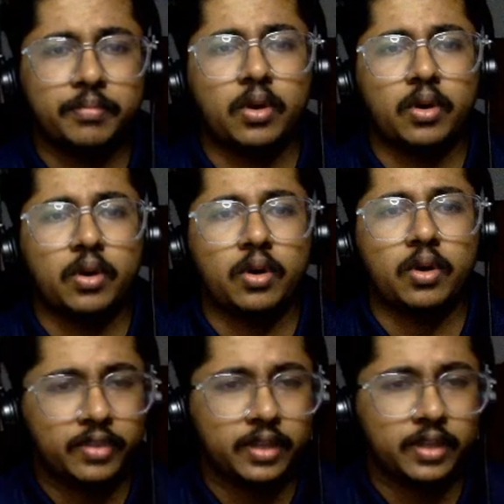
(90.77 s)
All
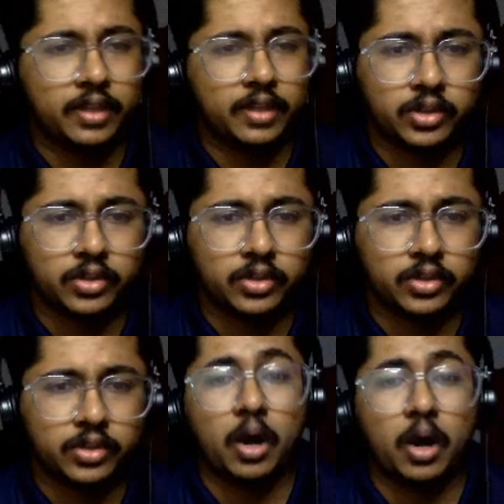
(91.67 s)
of them were talking
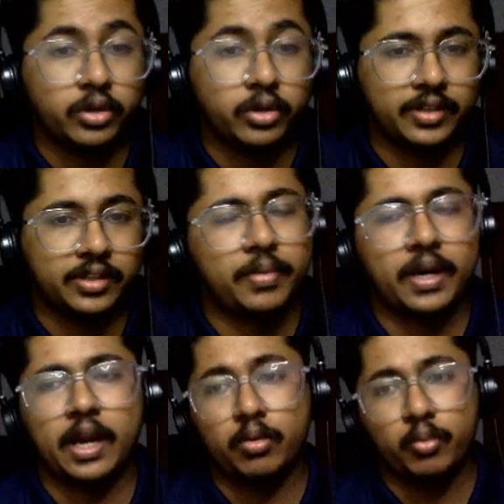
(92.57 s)
about how to fix it, but
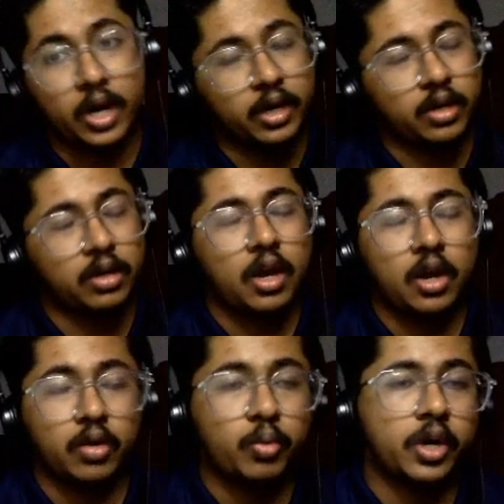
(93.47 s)
I don't want
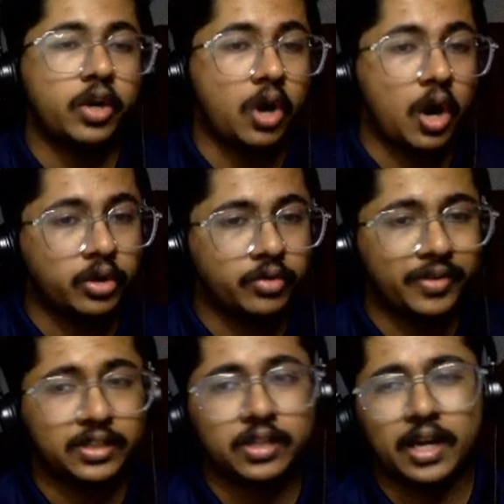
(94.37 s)
to know how to
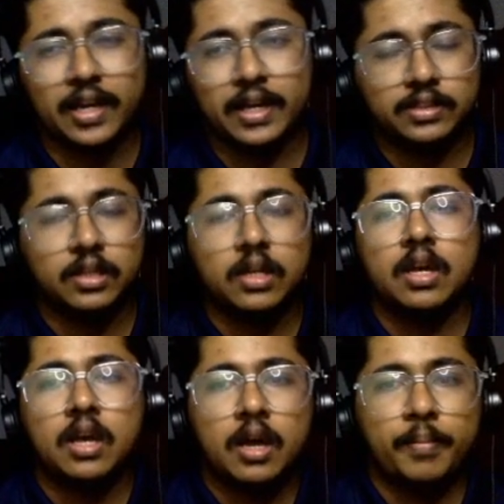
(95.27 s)
fix it. I need
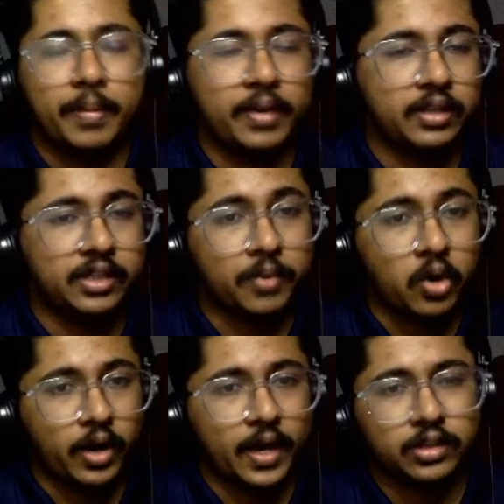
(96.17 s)
maybe some
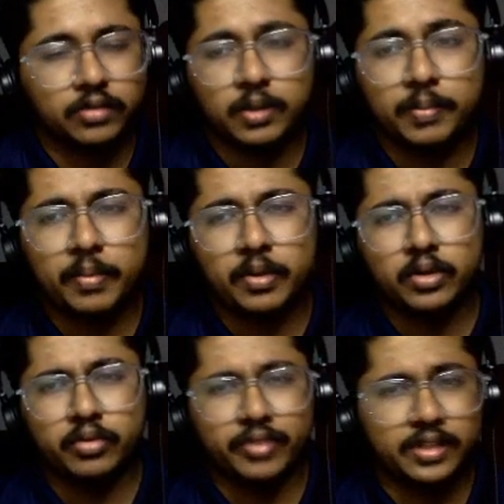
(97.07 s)
contacts of some people
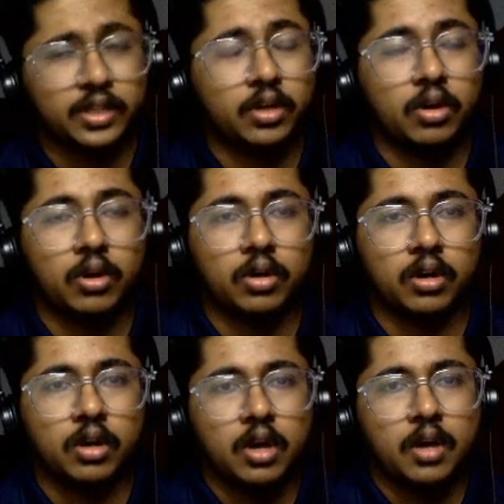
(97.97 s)
to fix it, or
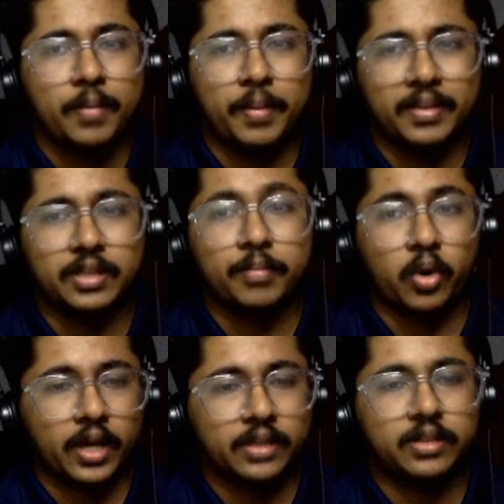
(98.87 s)
maybe some
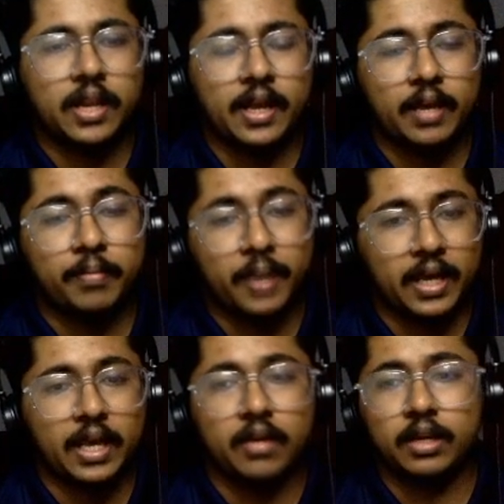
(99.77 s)
products that I can buy
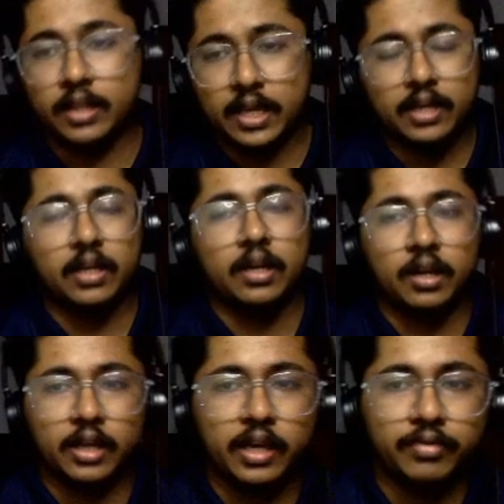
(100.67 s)
and then
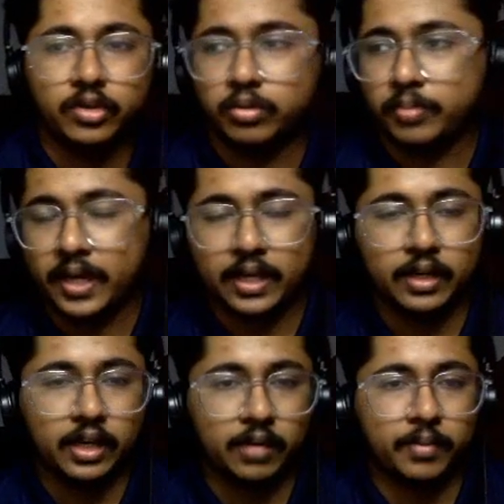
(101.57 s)
give it to my
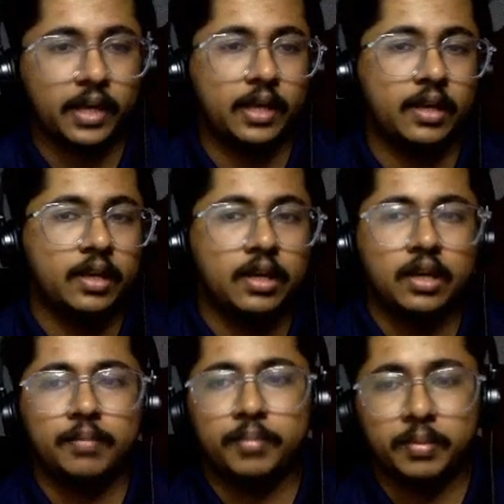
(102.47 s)
nearby
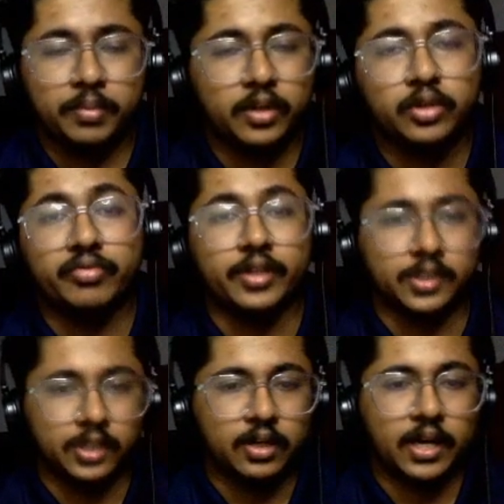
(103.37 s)
people to fix
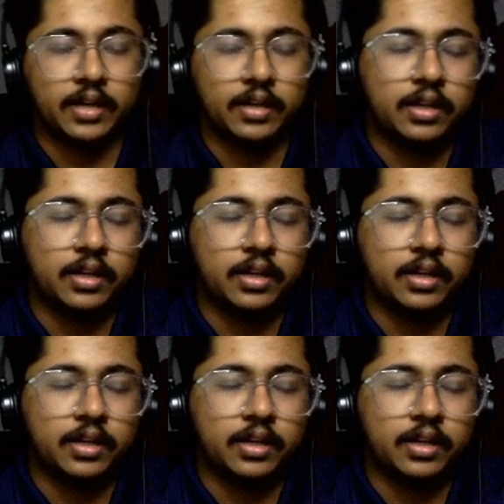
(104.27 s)
it, right?